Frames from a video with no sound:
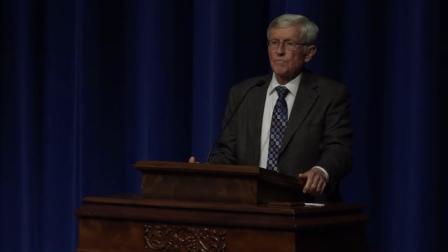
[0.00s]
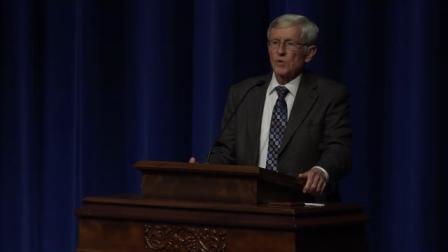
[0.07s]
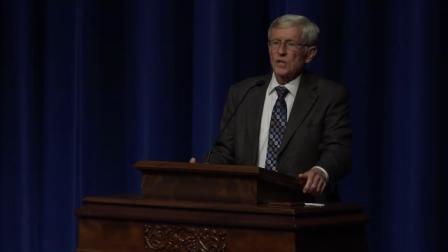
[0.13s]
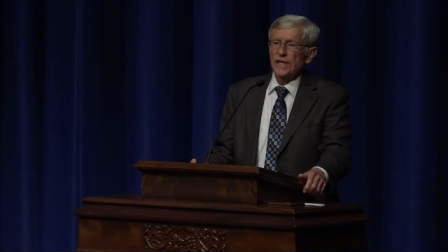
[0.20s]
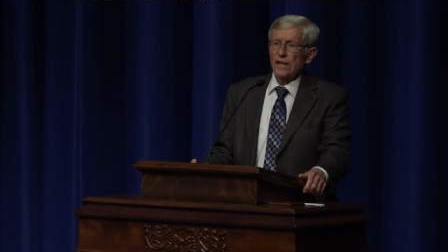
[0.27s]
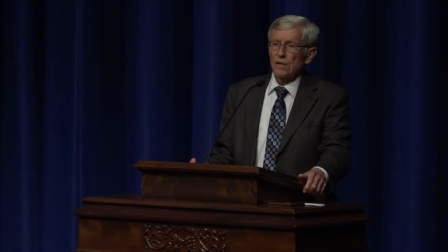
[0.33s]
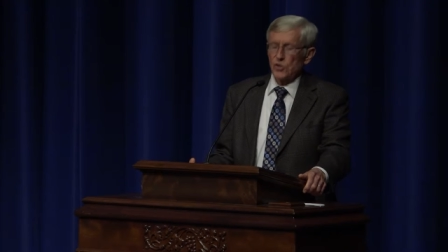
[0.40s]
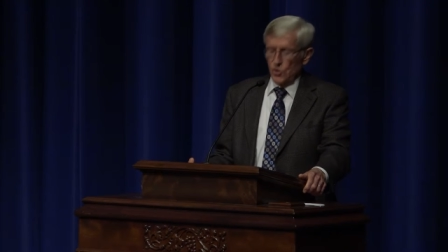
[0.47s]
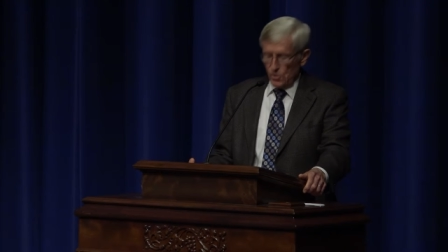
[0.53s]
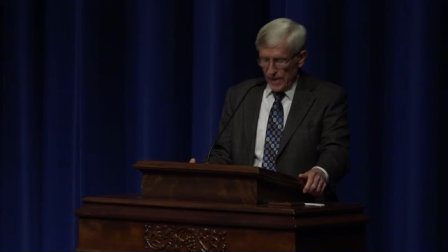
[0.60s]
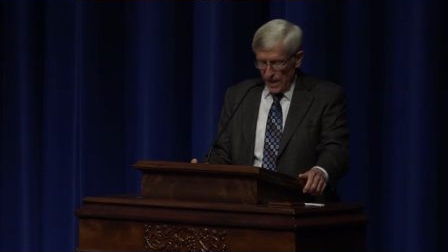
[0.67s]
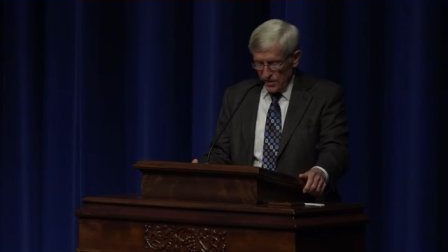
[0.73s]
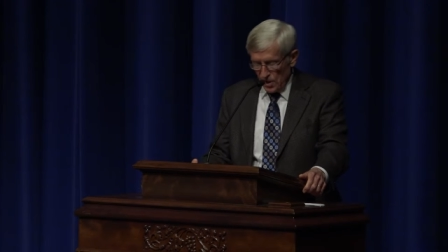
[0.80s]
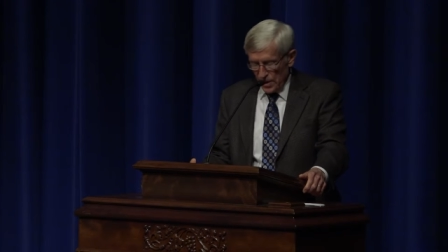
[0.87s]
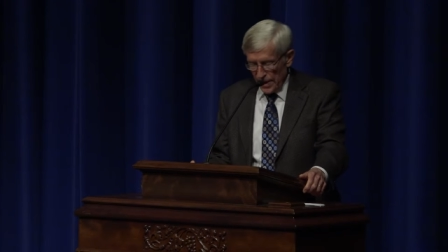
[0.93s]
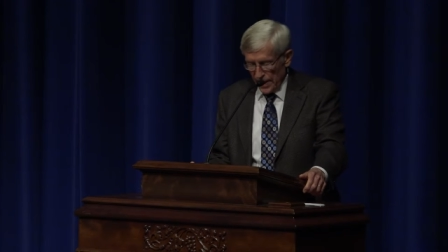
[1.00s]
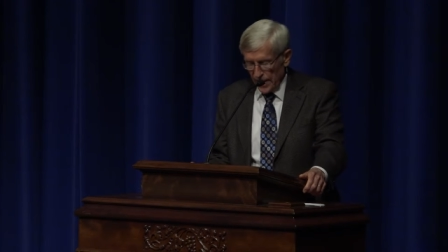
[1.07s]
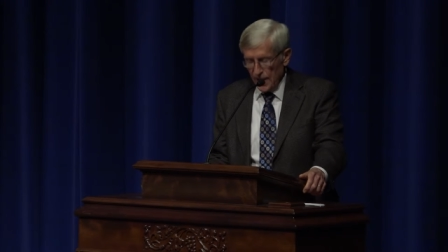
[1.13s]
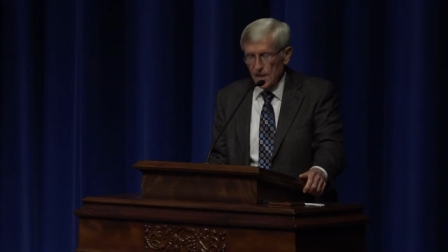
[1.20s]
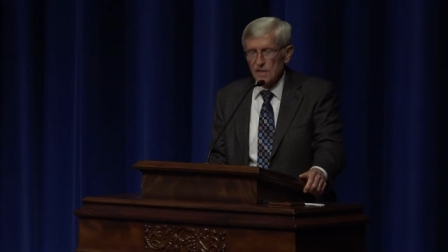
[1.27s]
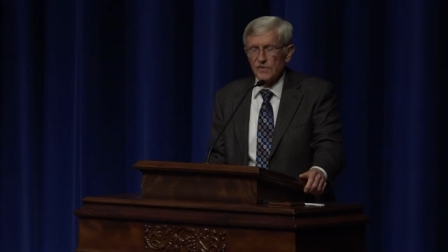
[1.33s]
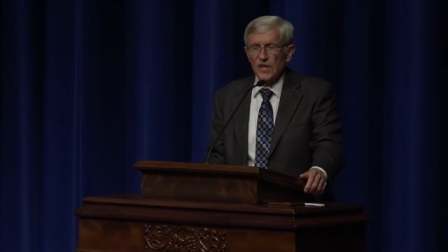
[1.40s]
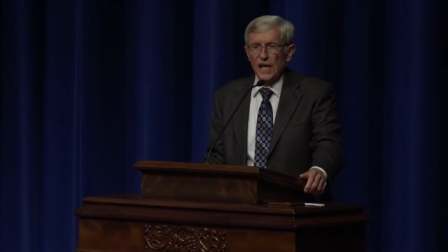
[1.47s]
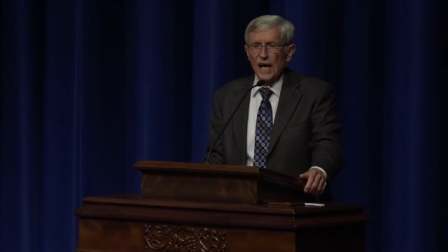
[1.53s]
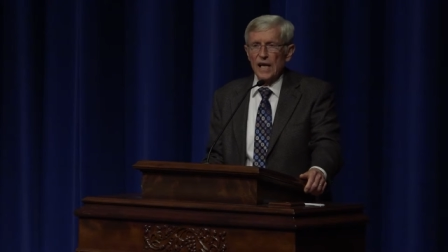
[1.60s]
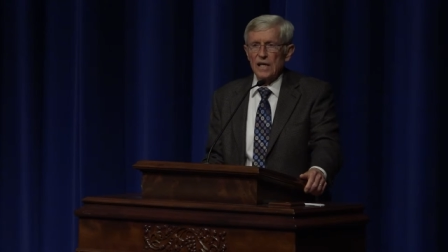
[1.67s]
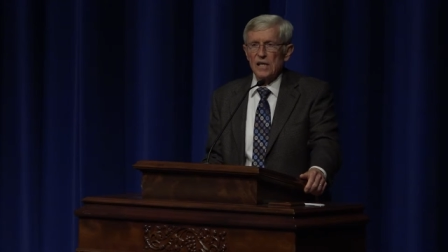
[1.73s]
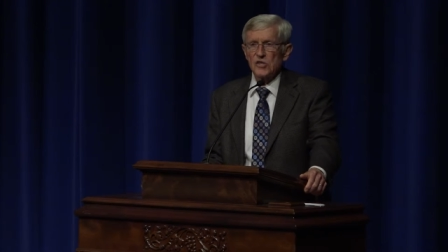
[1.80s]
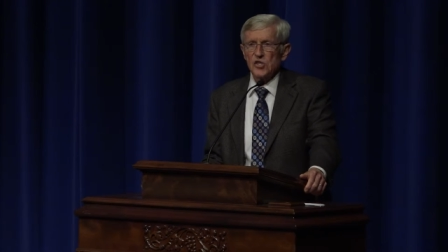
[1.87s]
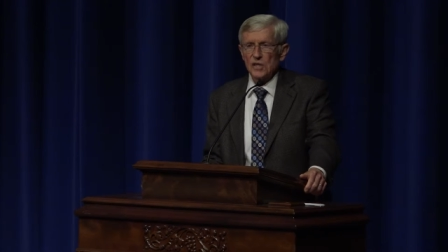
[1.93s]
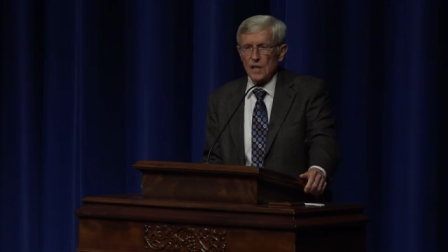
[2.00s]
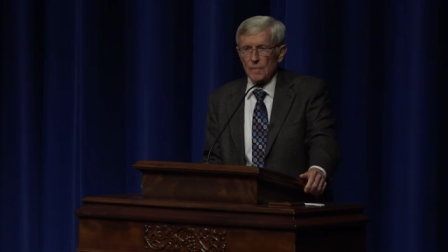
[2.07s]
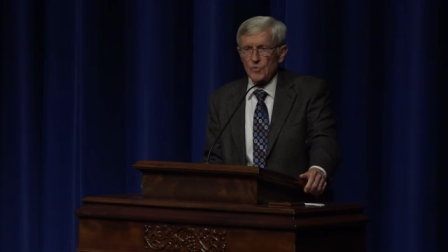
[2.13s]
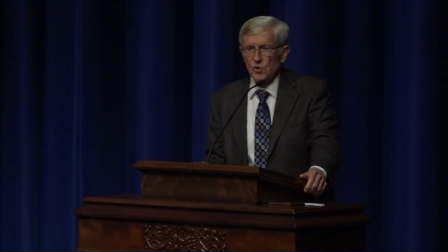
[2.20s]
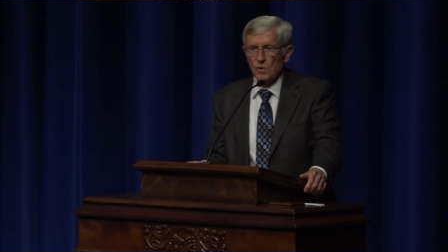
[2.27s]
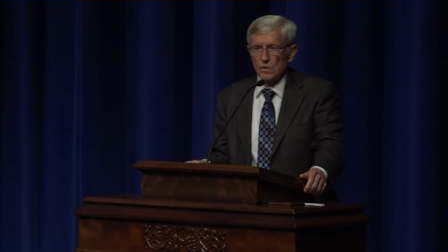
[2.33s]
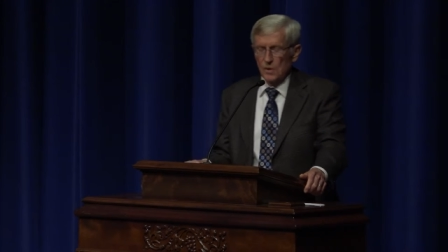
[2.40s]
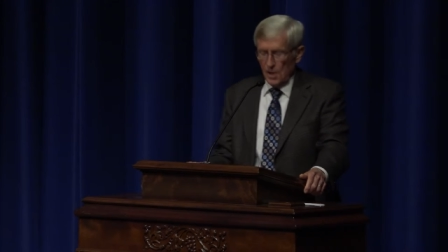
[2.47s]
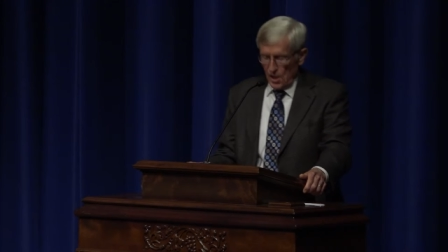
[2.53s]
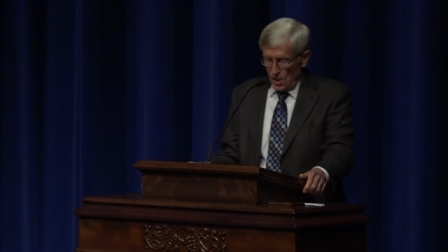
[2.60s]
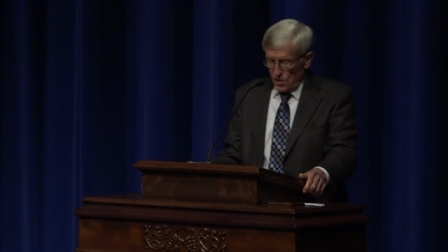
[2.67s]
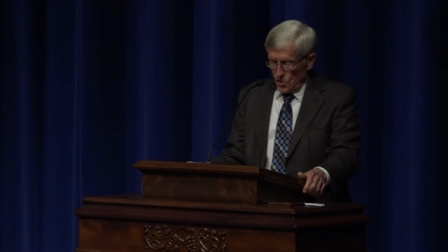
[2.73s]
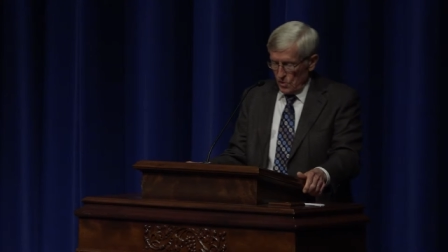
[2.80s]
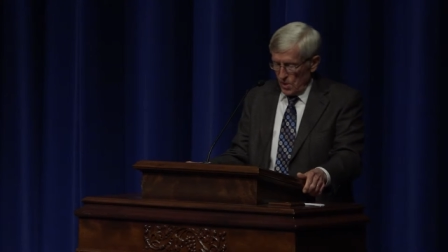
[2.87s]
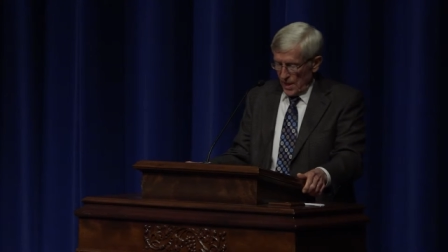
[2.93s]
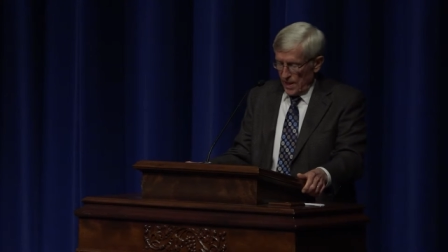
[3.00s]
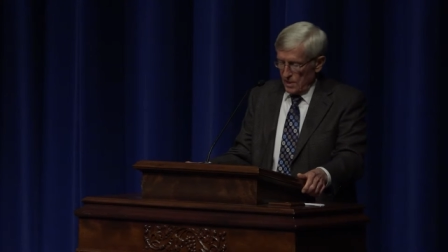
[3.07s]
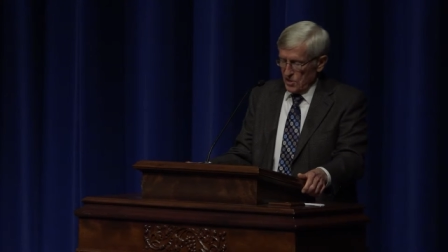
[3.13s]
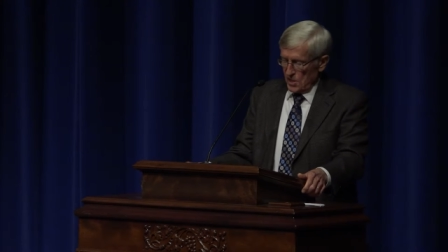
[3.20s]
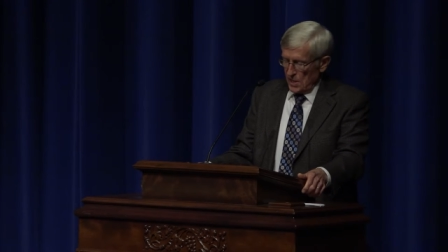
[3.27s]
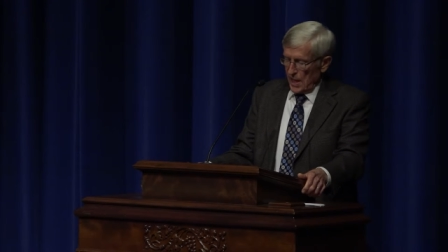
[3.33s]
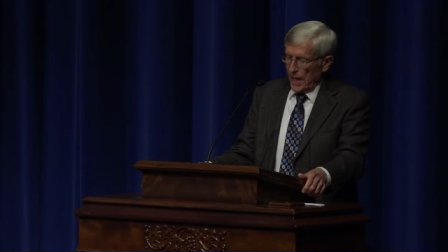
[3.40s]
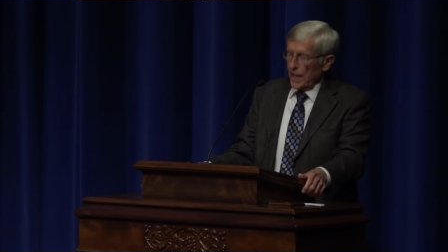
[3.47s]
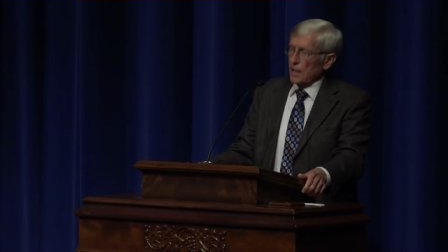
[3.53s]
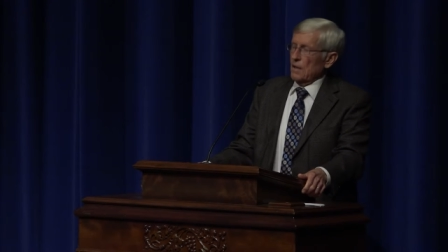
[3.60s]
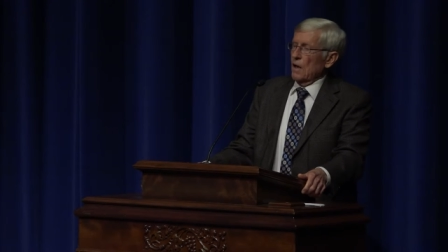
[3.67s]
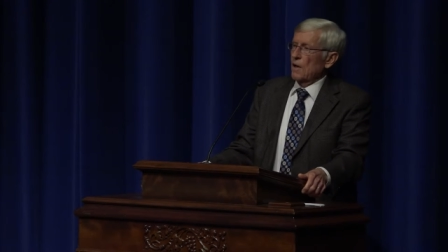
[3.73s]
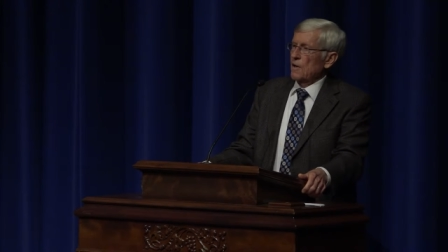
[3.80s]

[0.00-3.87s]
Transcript: per year throughout the decade of the nineties and up through two thousand eight.